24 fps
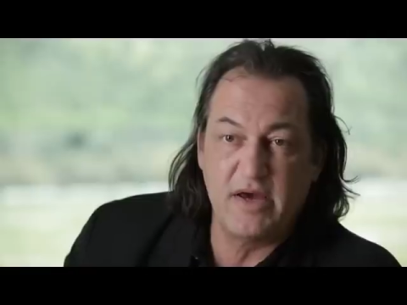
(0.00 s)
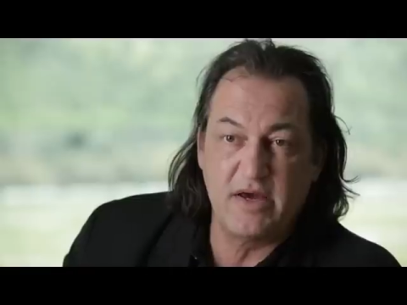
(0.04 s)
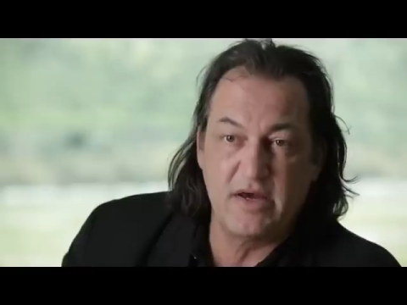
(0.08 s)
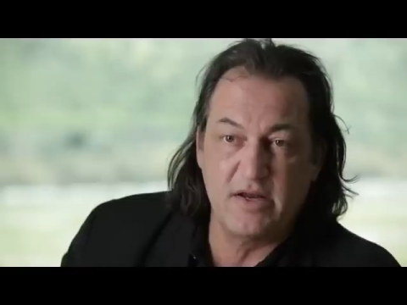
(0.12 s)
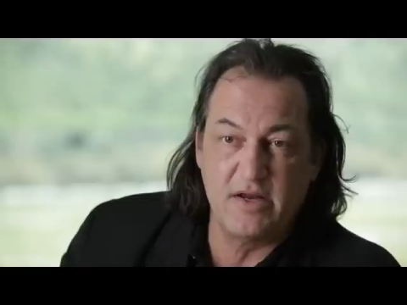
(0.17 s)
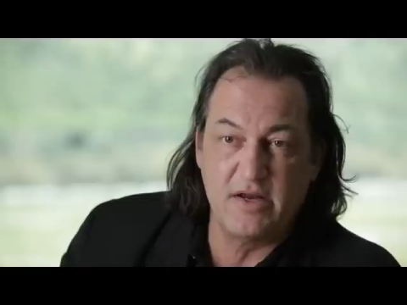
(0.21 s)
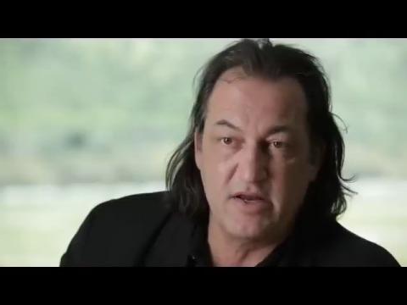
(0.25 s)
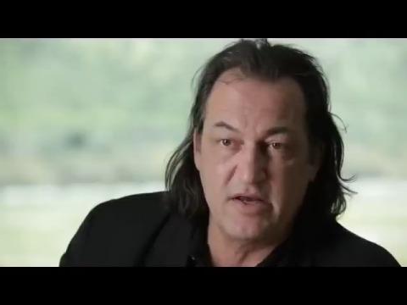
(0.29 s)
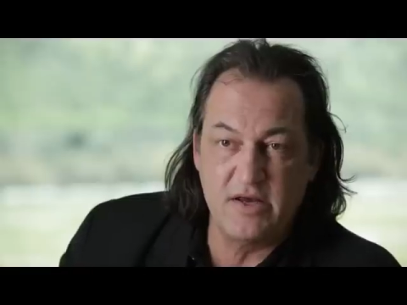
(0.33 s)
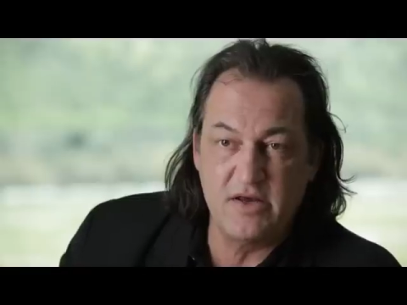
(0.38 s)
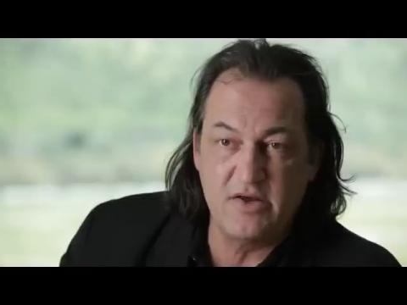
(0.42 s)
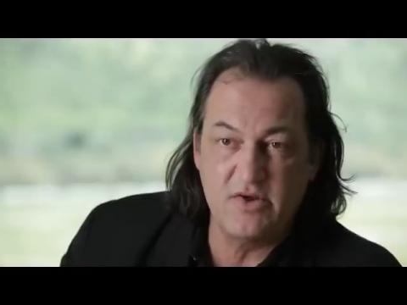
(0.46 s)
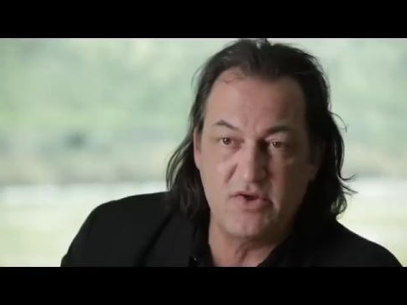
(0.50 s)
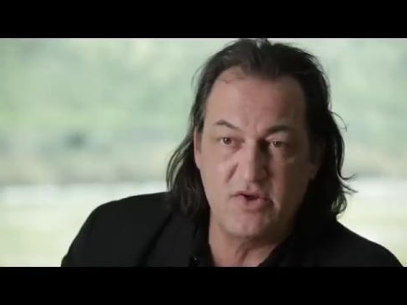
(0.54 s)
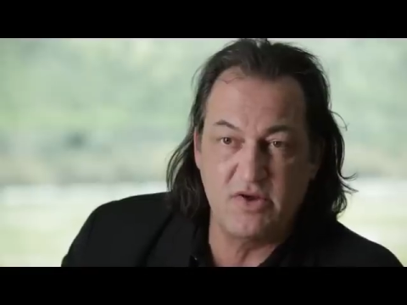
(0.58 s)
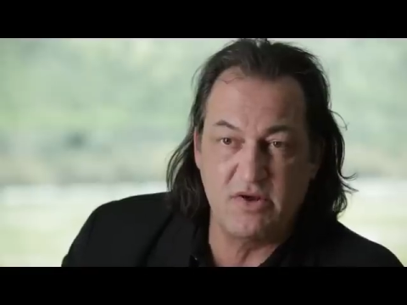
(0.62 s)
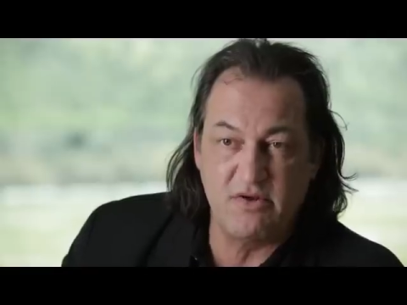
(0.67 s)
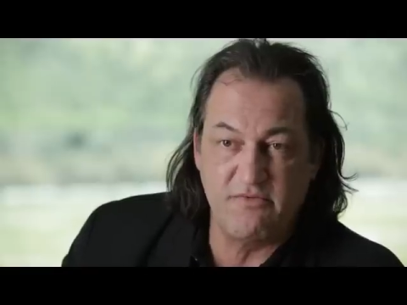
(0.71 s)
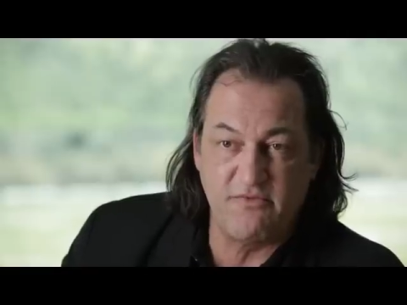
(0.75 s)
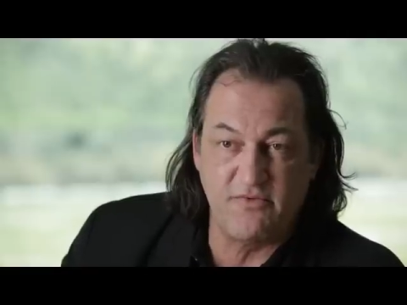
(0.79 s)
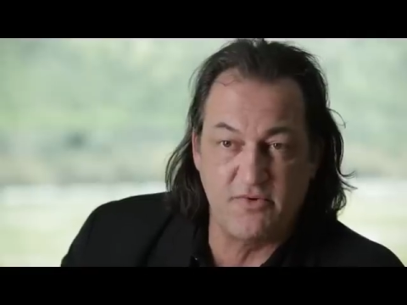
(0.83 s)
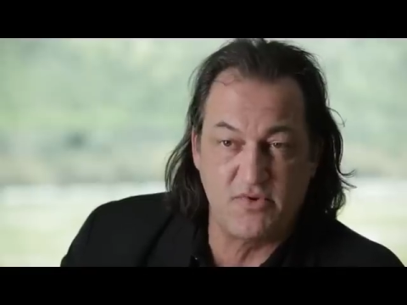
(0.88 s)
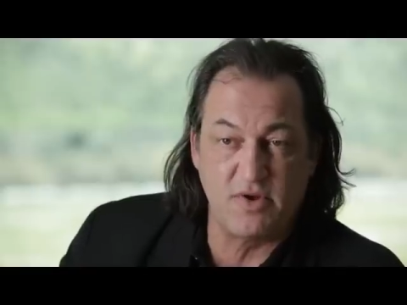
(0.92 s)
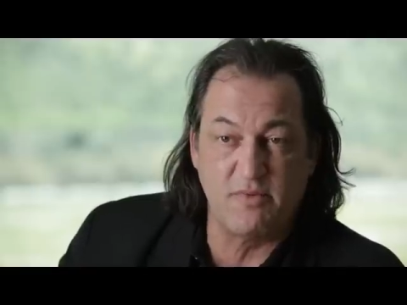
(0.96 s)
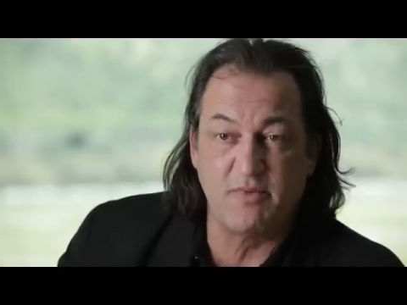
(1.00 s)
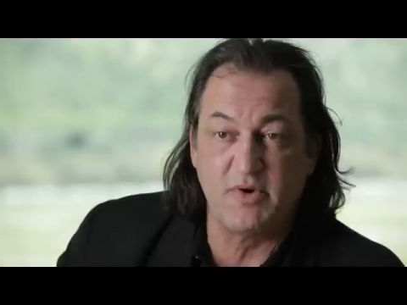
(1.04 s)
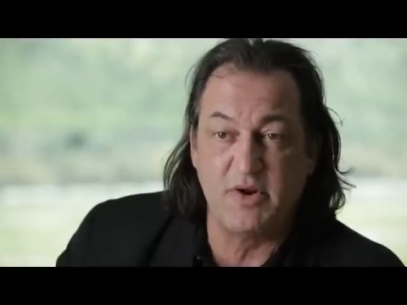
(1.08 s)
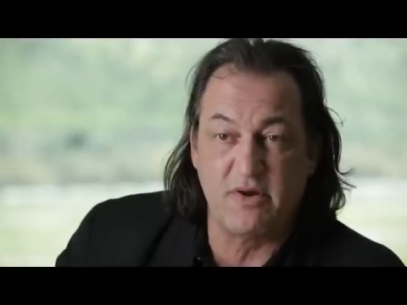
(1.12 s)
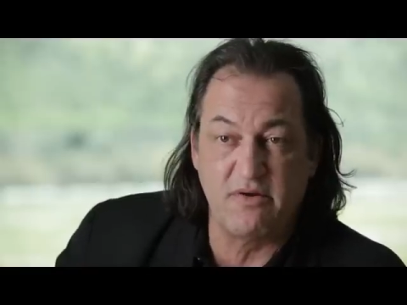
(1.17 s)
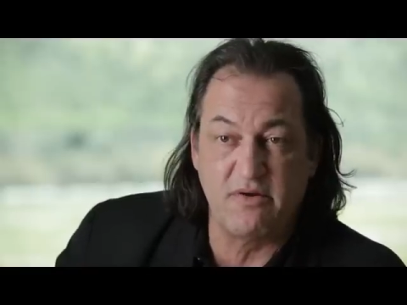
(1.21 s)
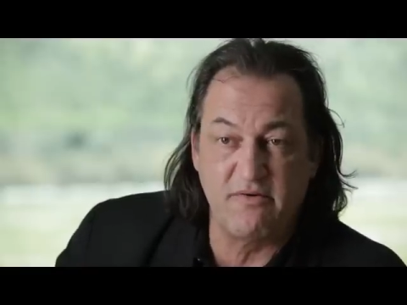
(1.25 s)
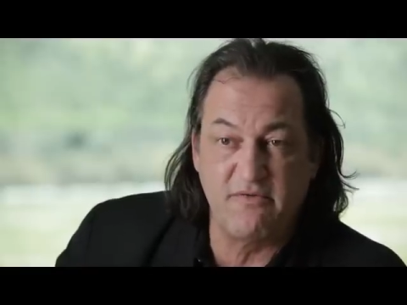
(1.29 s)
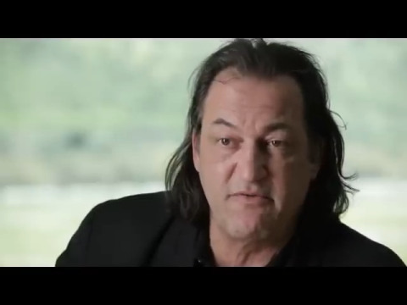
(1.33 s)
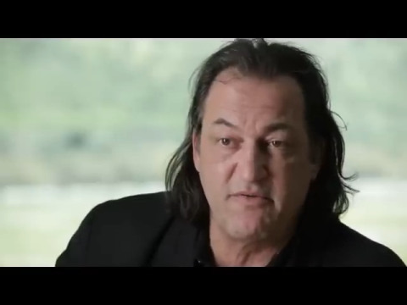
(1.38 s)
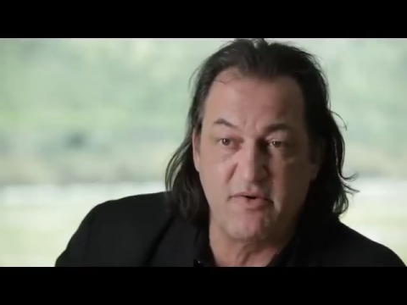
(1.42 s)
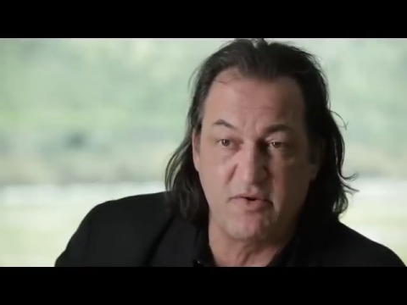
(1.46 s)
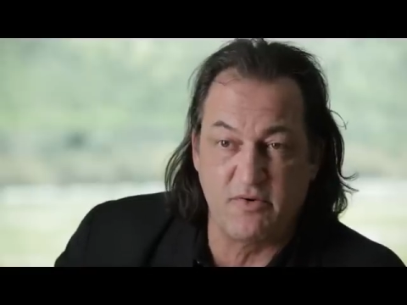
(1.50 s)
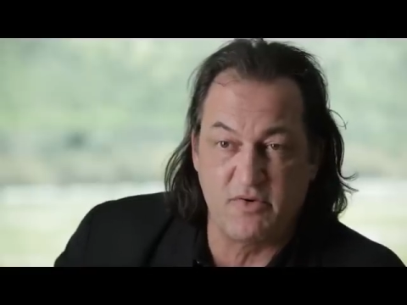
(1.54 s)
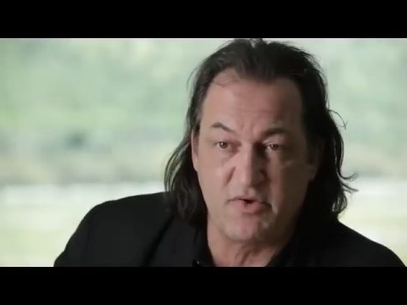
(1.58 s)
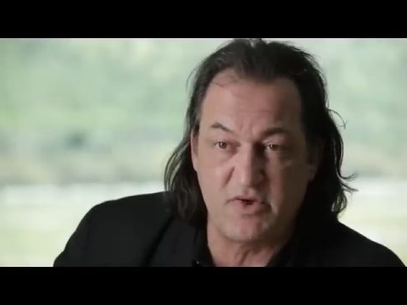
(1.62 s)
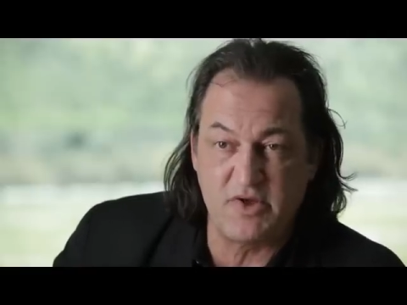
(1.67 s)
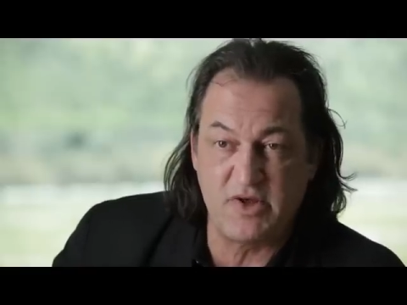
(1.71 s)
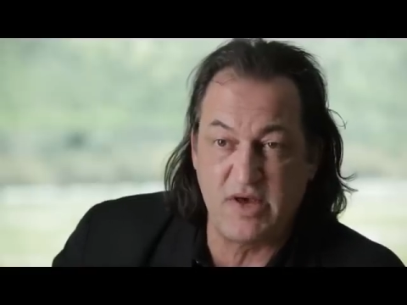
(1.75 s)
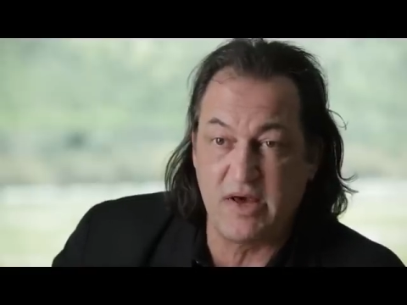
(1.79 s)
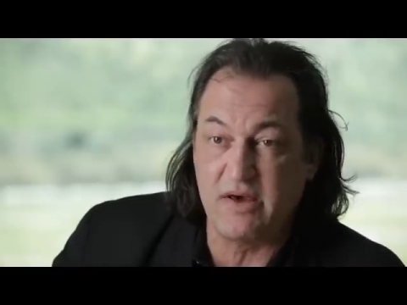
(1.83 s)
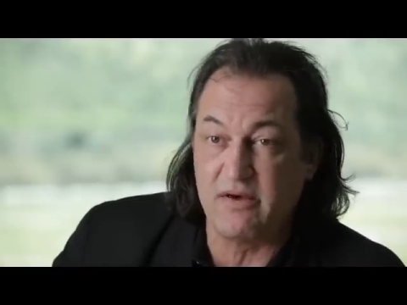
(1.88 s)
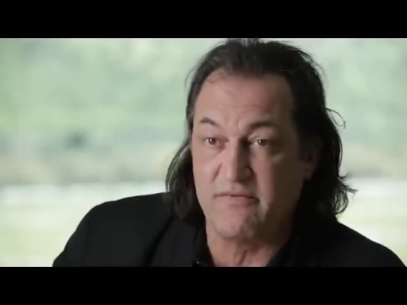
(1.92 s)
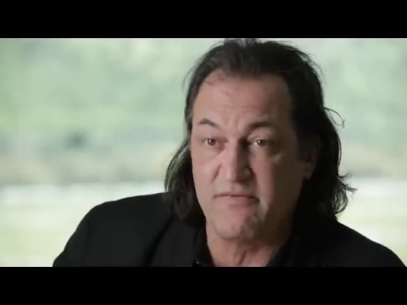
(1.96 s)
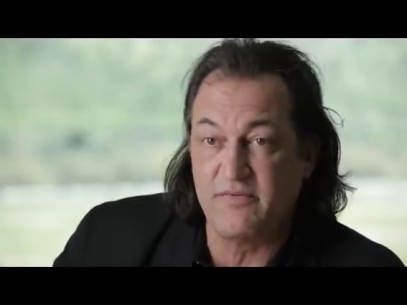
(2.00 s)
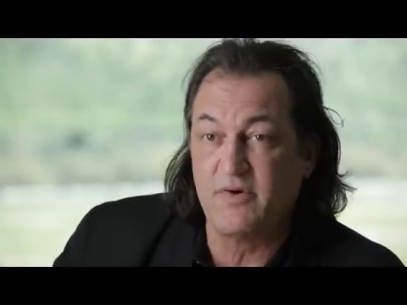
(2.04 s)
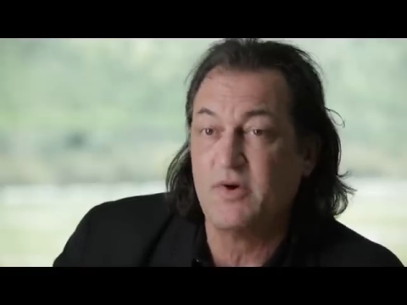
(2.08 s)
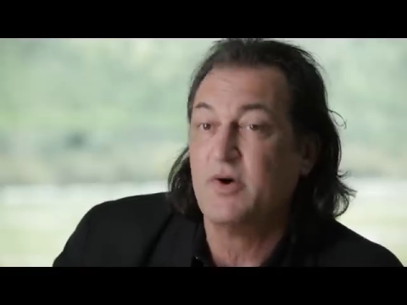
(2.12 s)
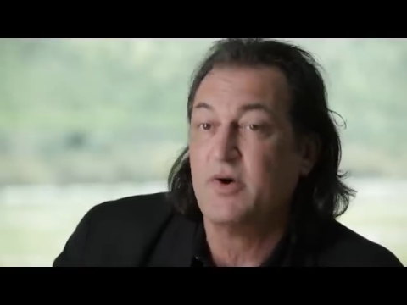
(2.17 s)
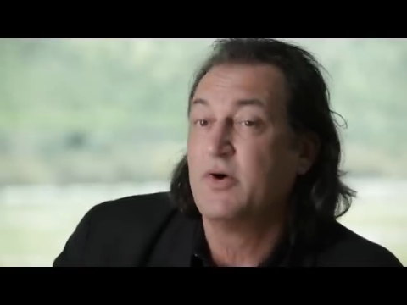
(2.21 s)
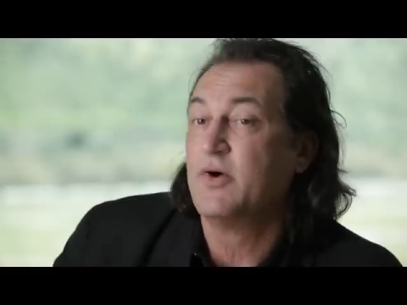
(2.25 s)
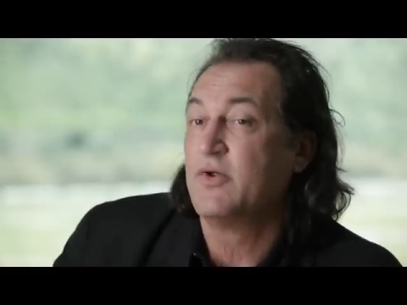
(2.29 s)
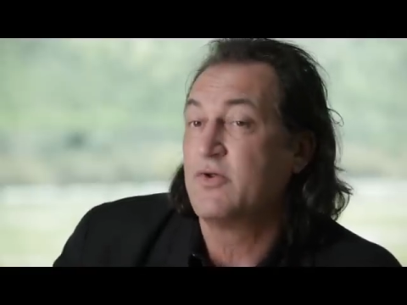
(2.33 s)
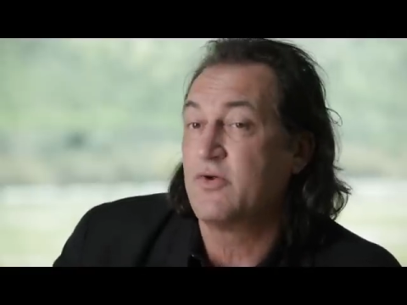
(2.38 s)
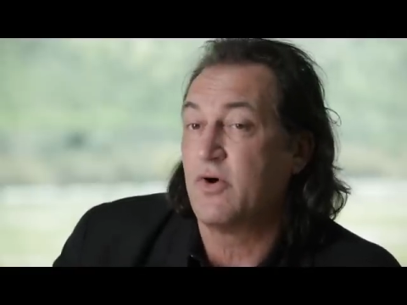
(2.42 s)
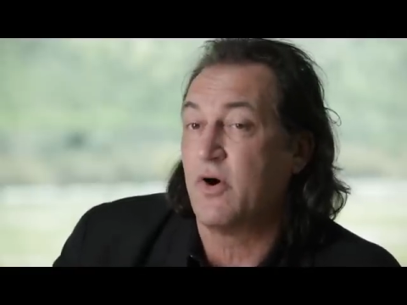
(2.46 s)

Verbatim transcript: to make it easy for somebody to feel safe